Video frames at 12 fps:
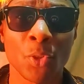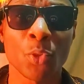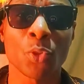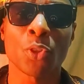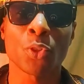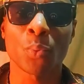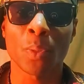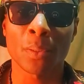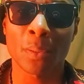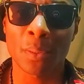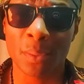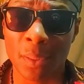you just want
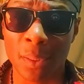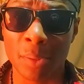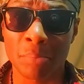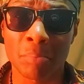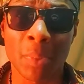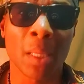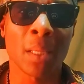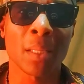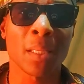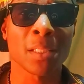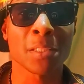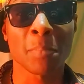to see
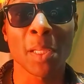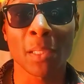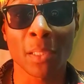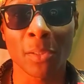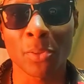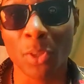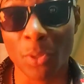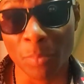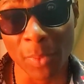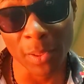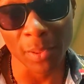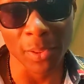kids making dumb
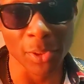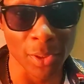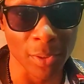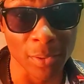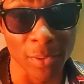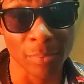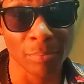decisions.